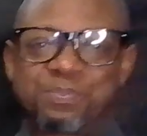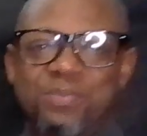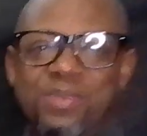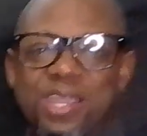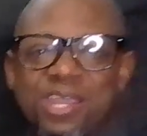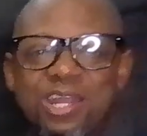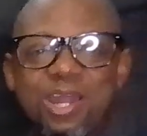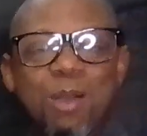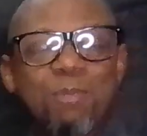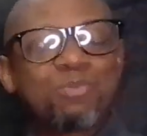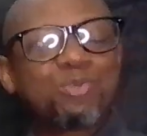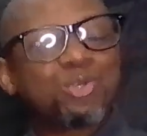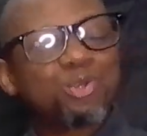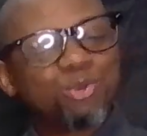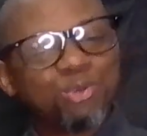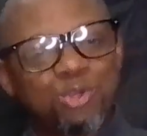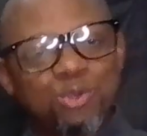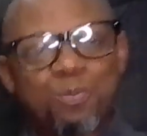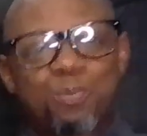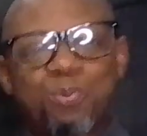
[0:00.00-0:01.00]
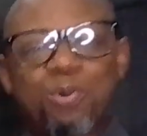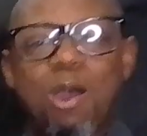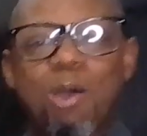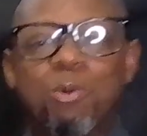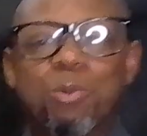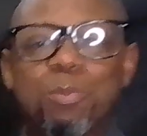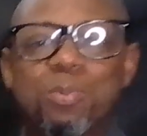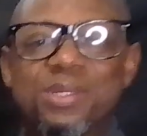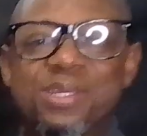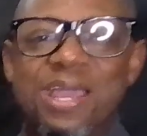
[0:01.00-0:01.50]
And I'm sure you
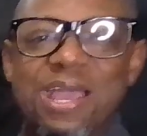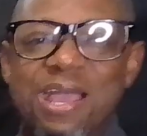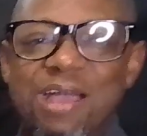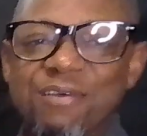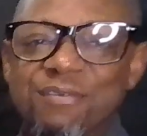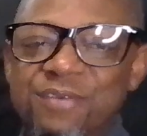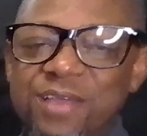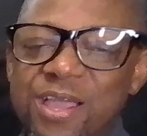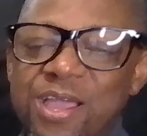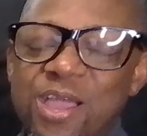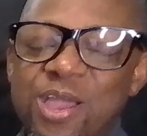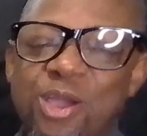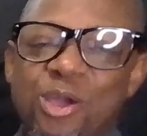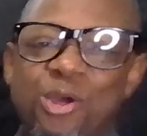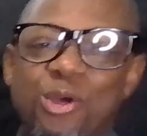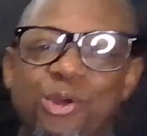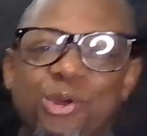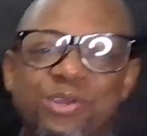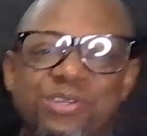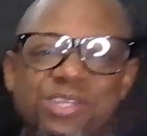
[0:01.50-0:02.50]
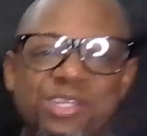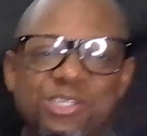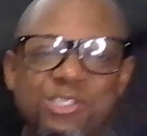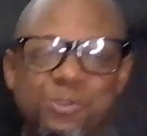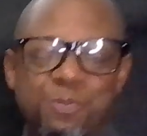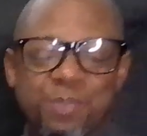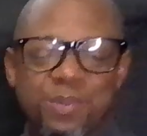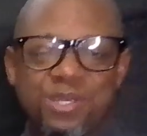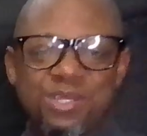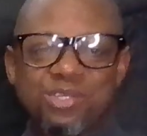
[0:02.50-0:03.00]
probably have heard this
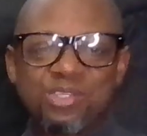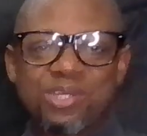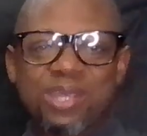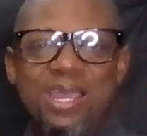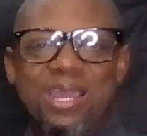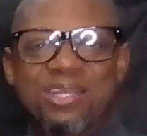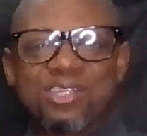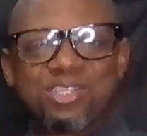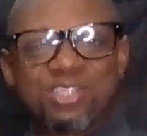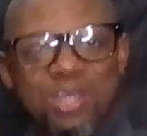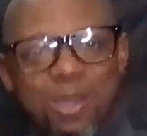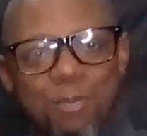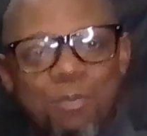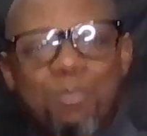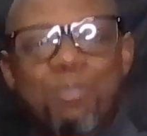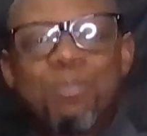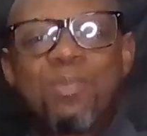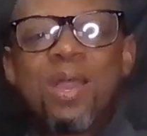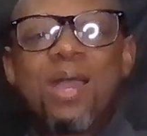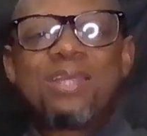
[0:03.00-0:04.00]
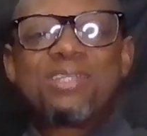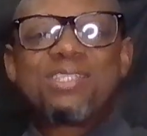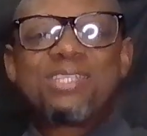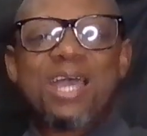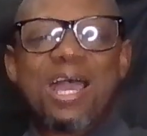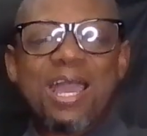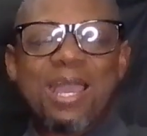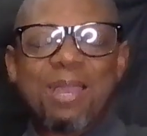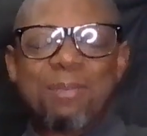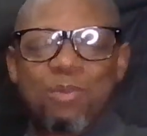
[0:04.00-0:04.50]
speech at some
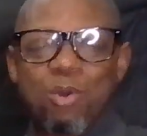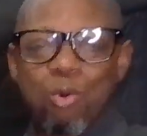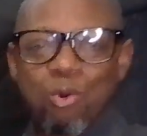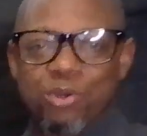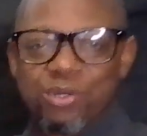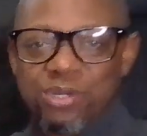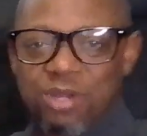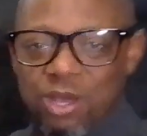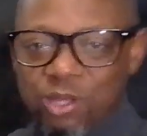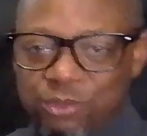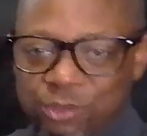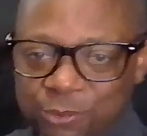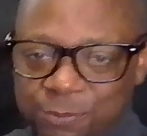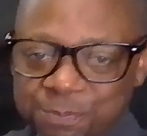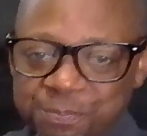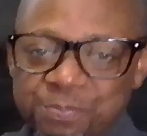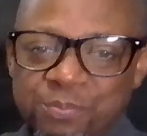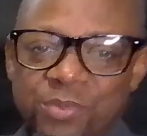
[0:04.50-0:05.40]
time or another,